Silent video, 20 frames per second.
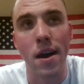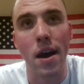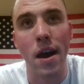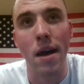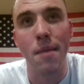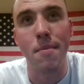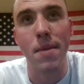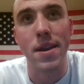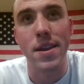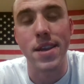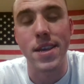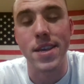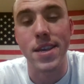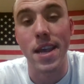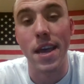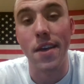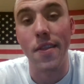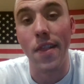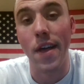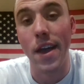I meant to
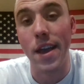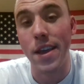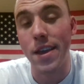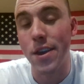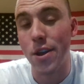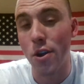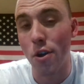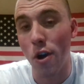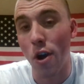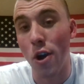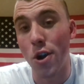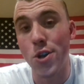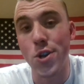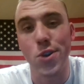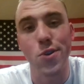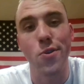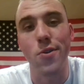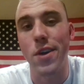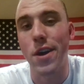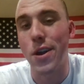say like your
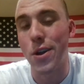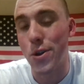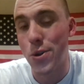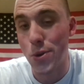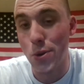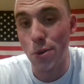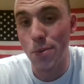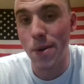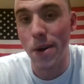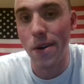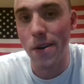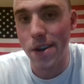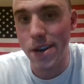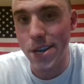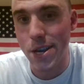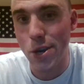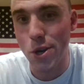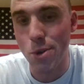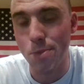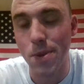arsenal, not your tool belt,
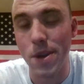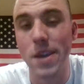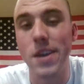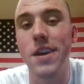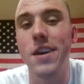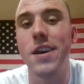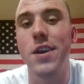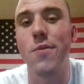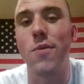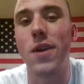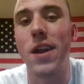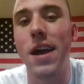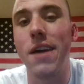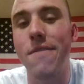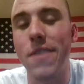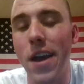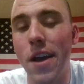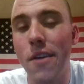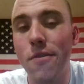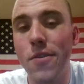excuse me. You want to
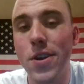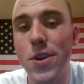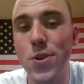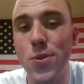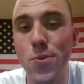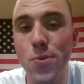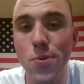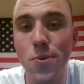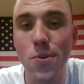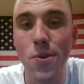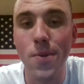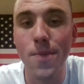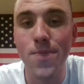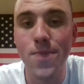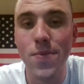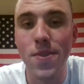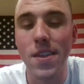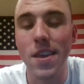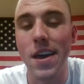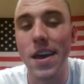have every
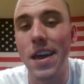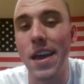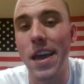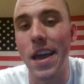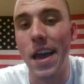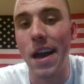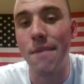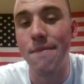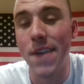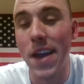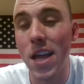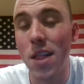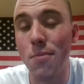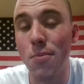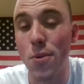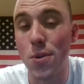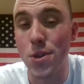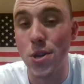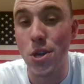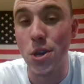tool
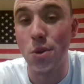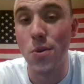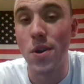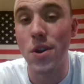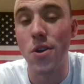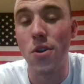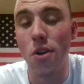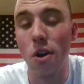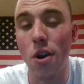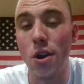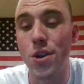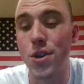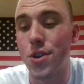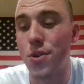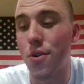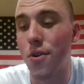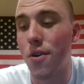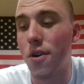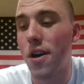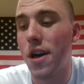available to you in your
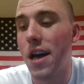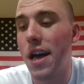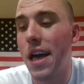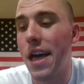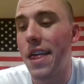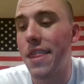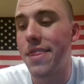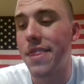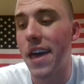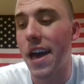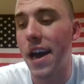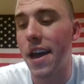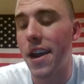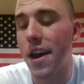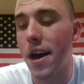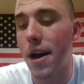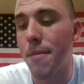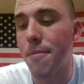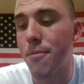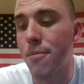arsenal that
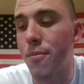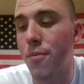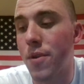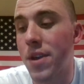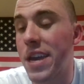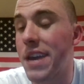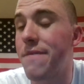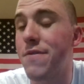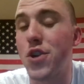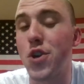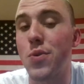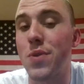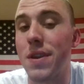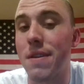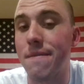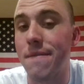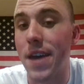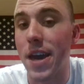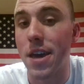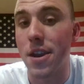gives you an
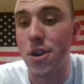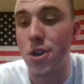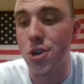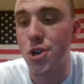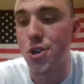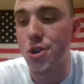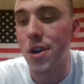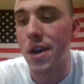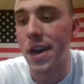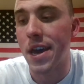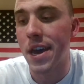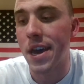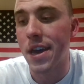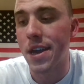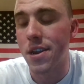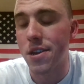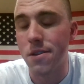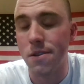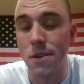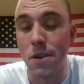advantage,
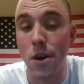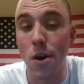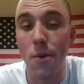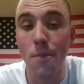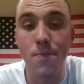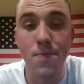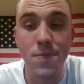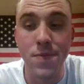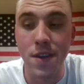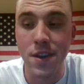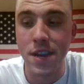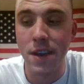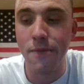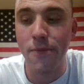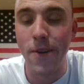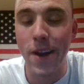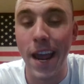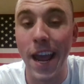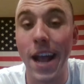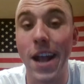and the
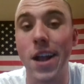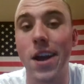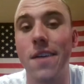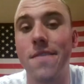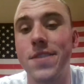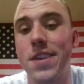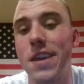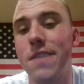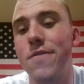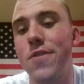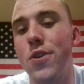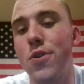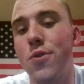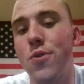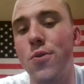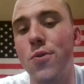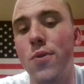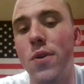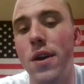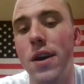different handcuffs give
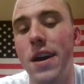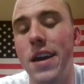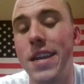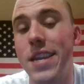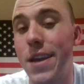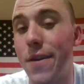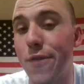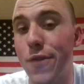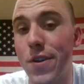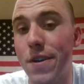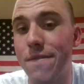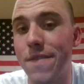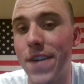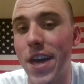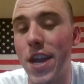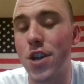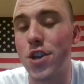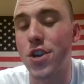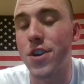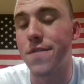you different
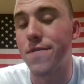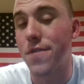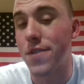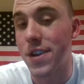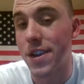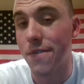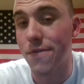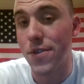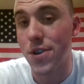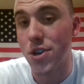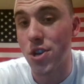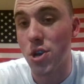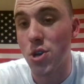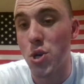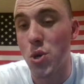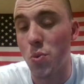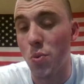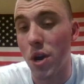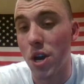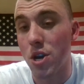advantages for different
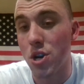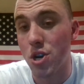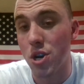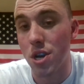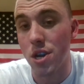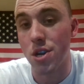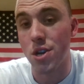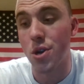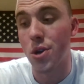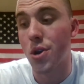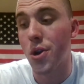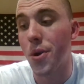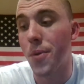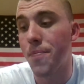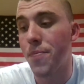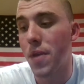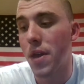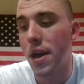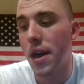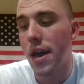situations, yeah,